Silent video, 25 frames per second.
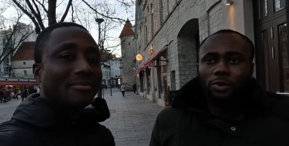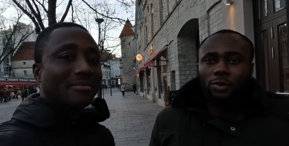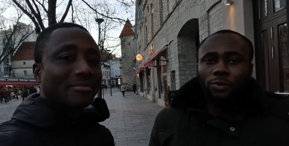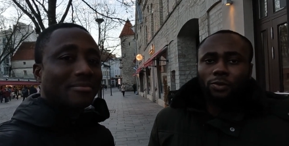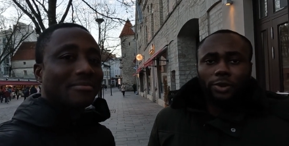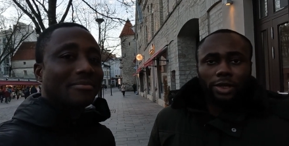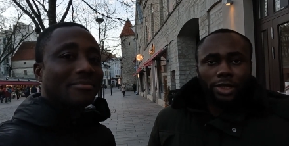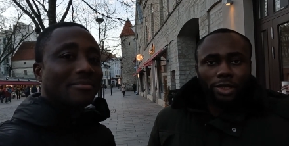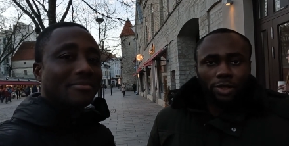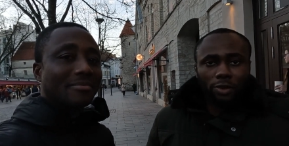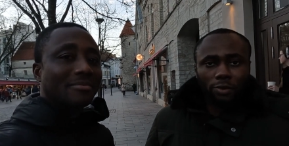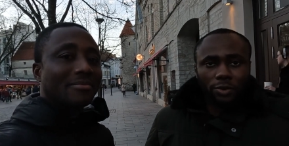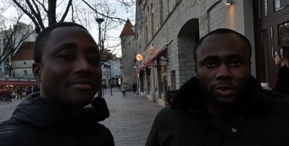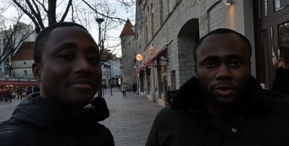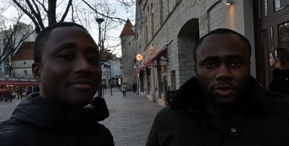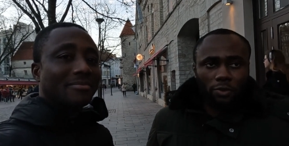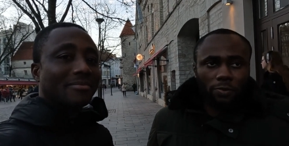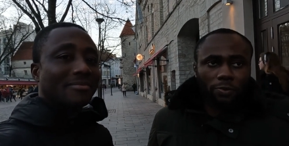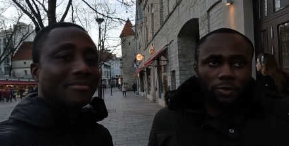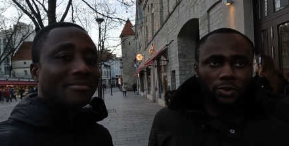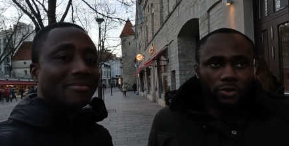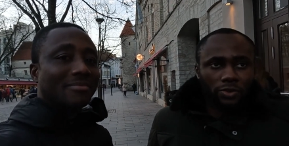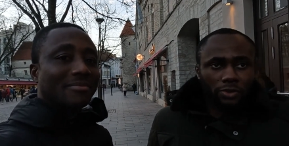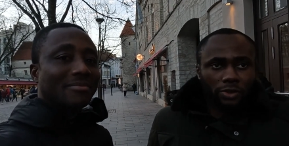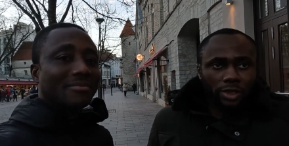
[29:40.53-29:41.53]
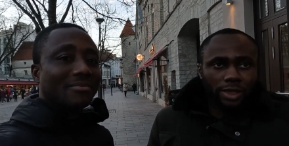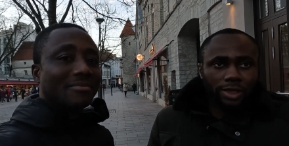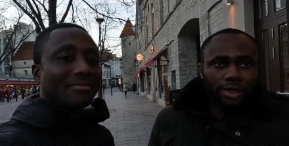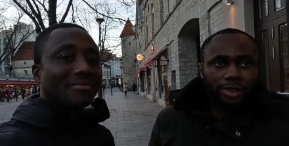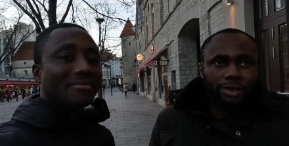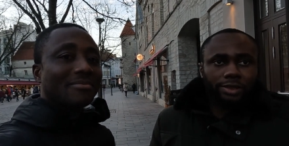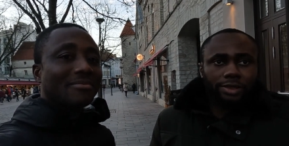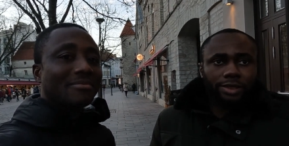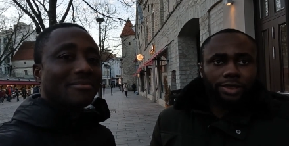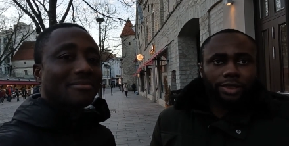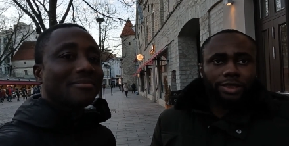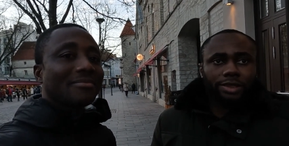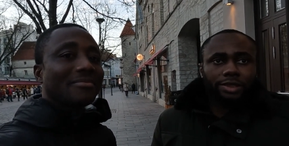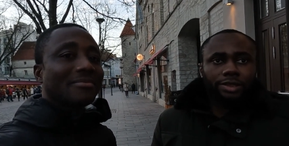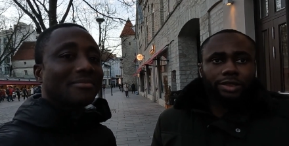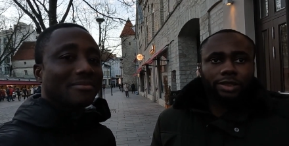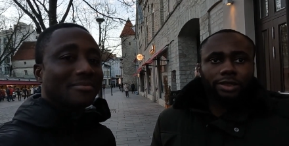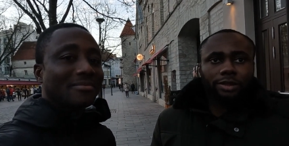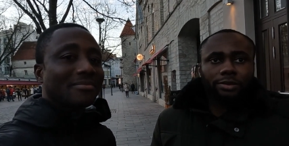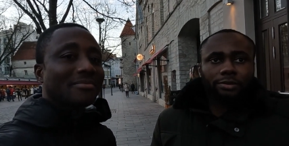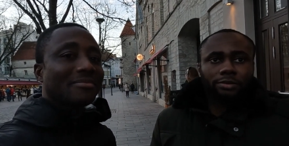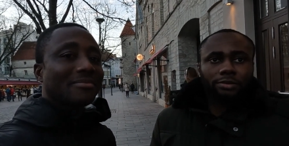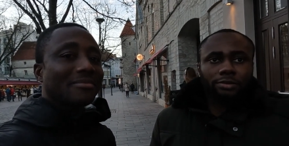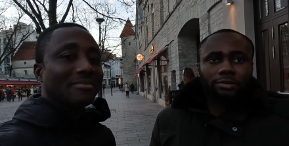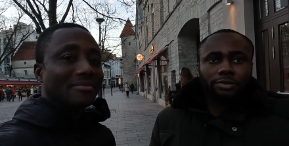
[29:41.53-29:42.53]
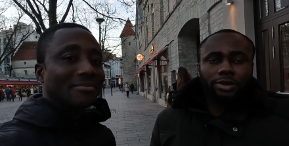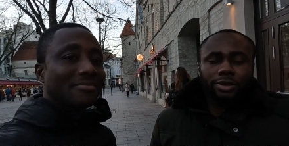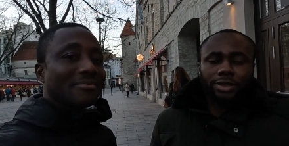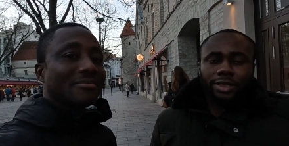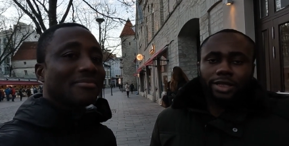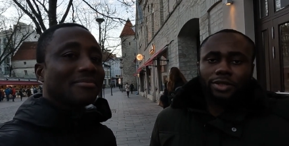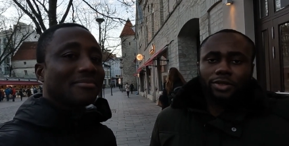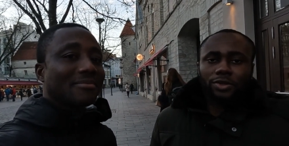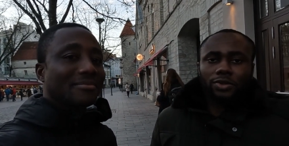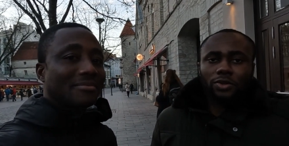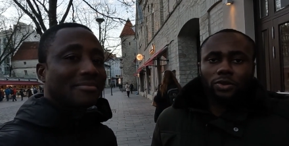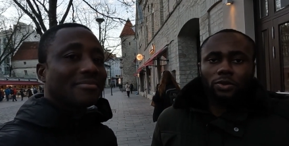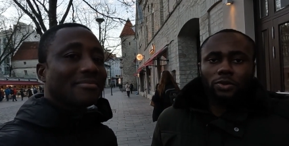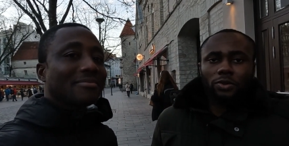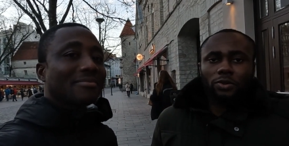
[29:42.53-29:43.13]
Speaker 1: We are always open to learn and try to,